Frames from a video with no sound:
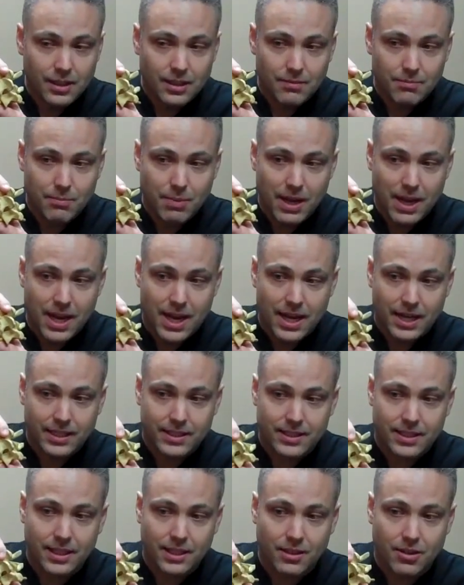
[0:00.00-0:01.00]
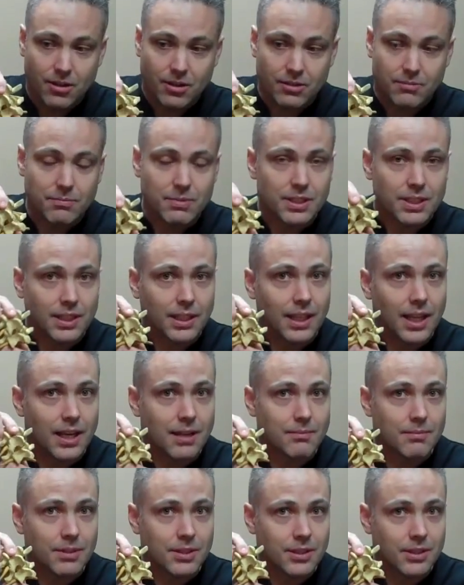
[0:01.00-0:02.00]
impacts that cause
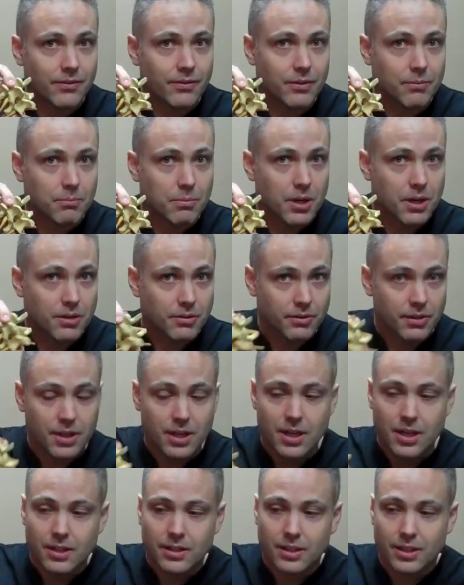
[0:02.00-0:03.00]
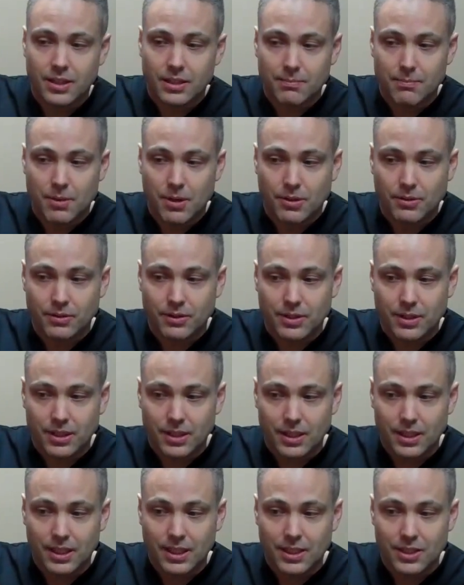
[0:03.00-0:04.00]
misalignments of the bone. So these
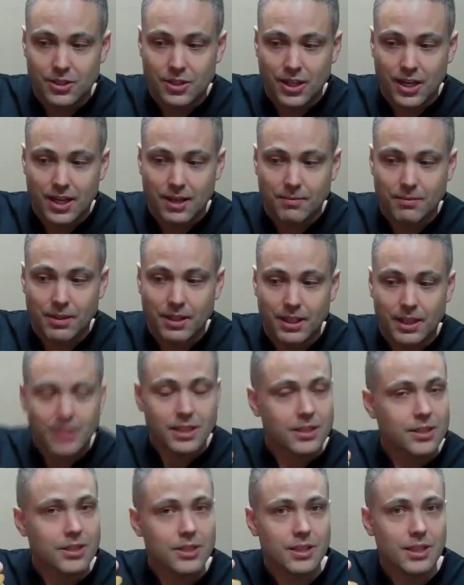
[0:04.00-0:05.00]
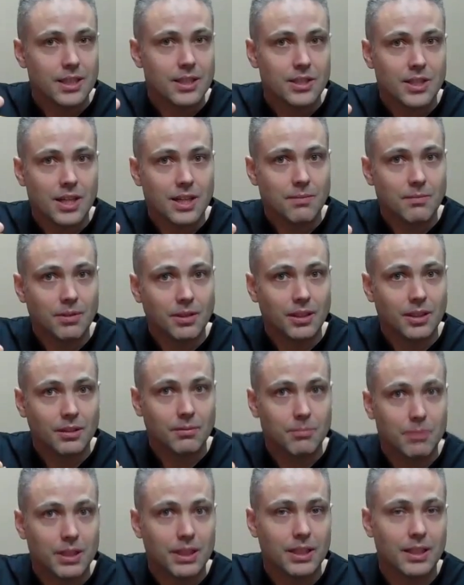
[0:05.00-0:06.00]
bones get jammed, and they just get jammed a
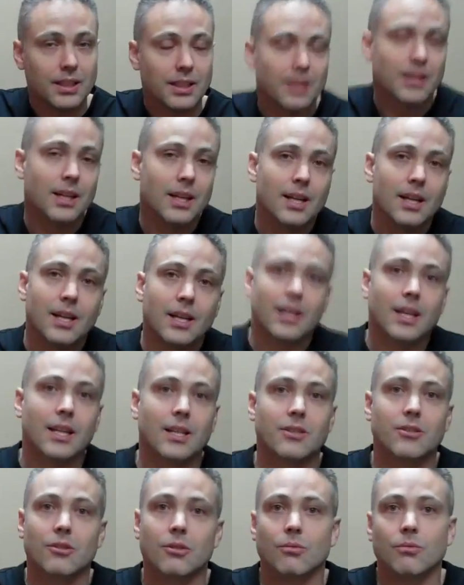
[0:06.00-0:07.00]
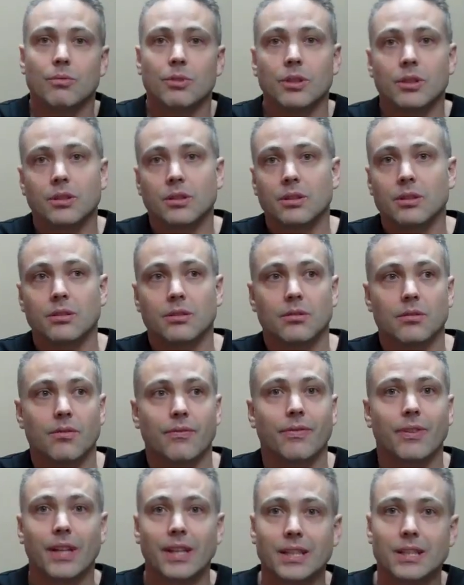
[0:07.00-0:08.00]
little bit, and kids are real
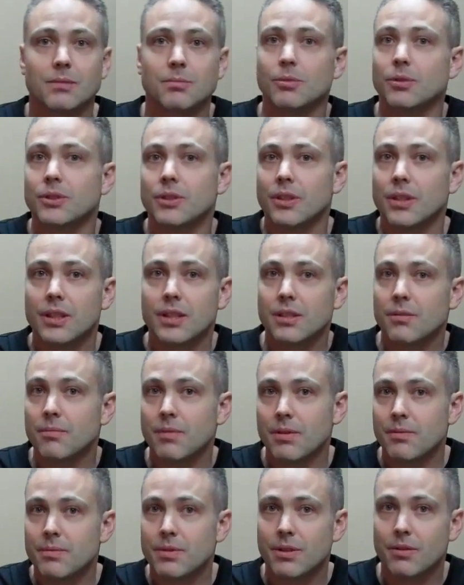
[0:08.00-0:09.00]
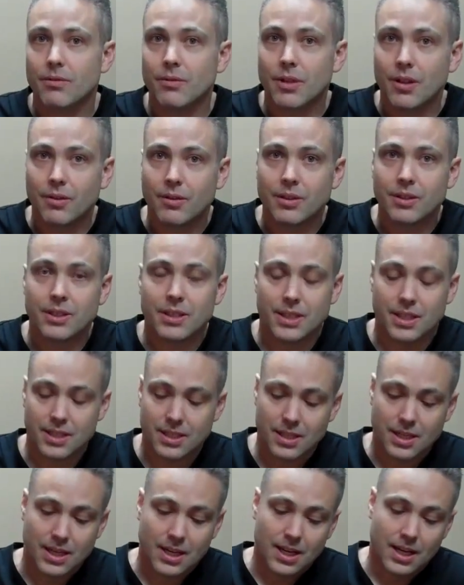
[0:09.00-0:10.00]
flexible, so they sometimes don't notice
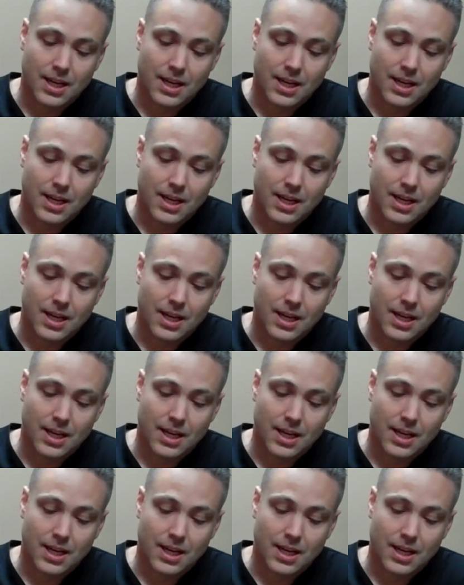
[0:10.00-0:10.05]
it.